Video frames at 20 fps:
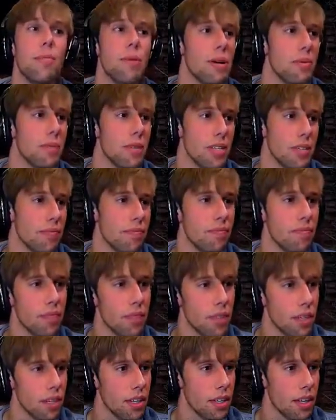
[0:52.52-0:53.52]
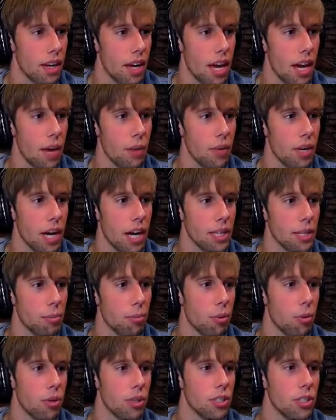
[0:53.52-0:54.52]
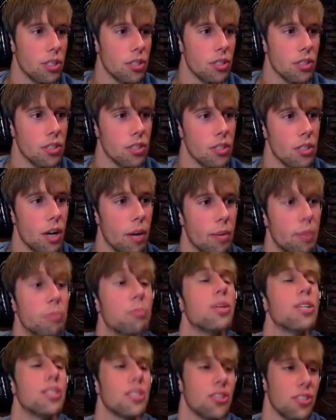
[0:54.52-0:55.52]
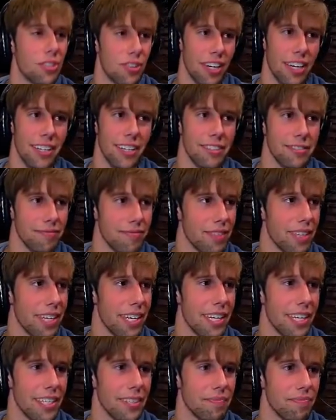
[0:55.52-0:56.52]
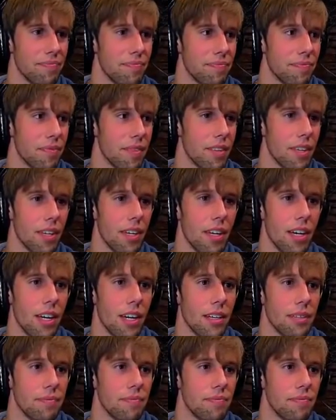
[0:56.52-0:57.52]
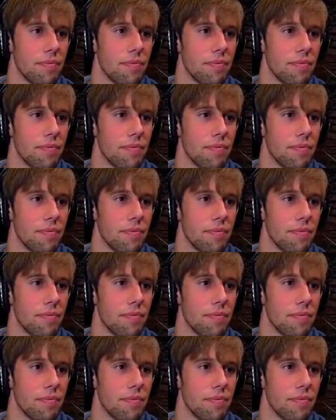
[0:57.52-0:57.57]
yeah, baby. And we got the poison, I mean prison drain. yeah. okay.